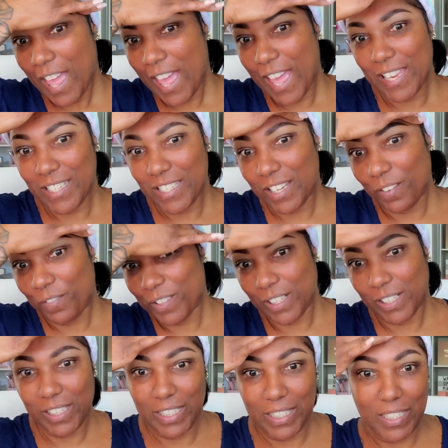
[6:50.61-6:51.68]
I
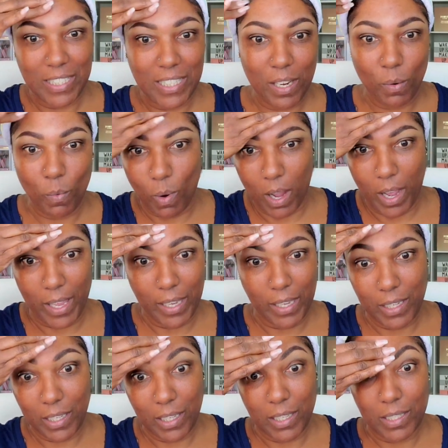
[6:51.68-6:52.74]
definitely see why
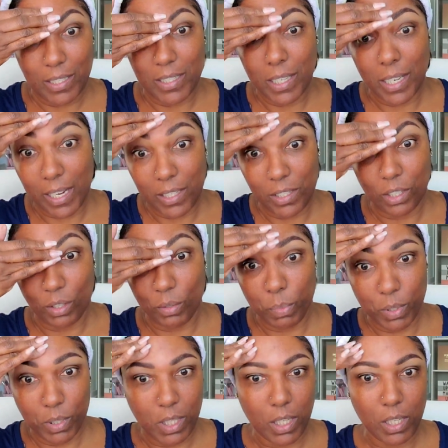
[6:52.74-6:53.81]
it is that I don't
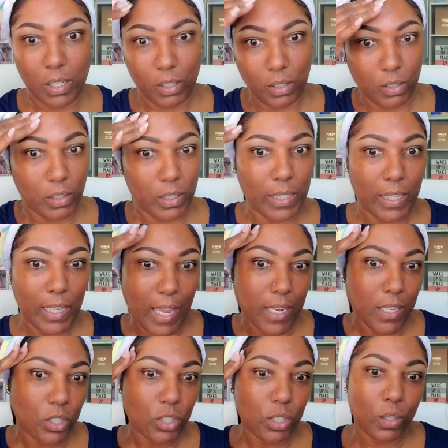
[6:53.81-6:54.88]
particularly
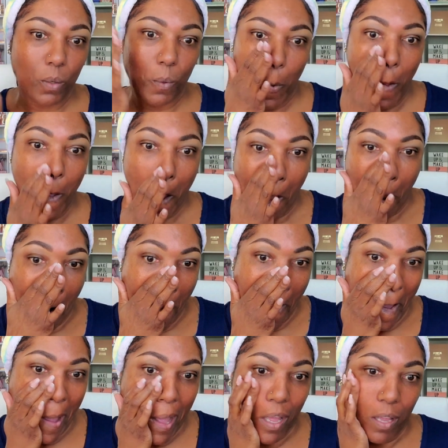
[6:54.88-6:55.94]
like to
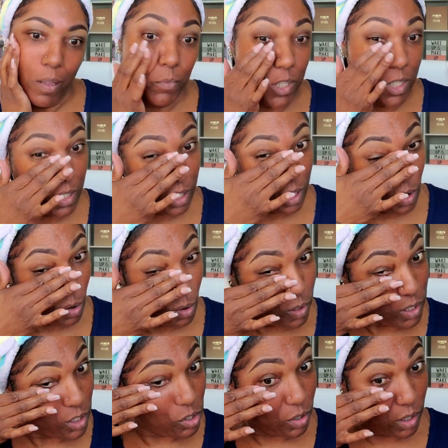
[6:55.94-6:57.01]
um, just go
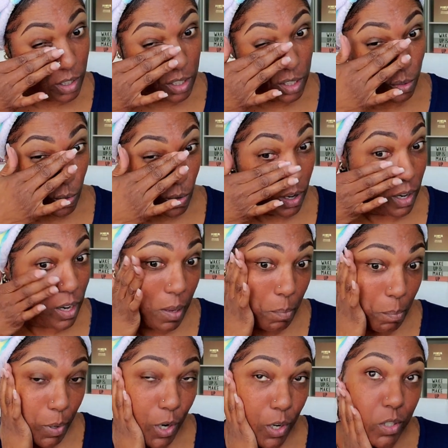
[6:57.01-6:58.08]
in a drugstore
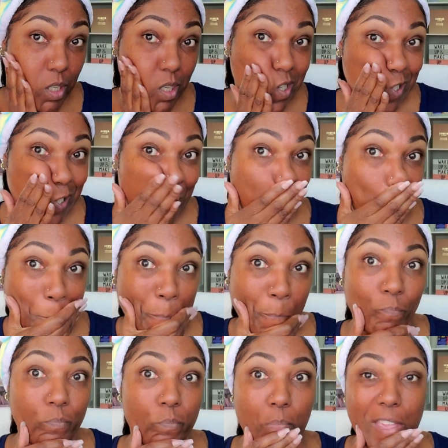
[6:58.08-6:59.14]
and purchase
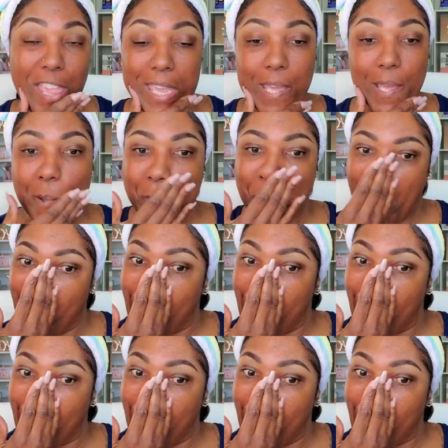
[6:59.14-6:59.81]
makeup.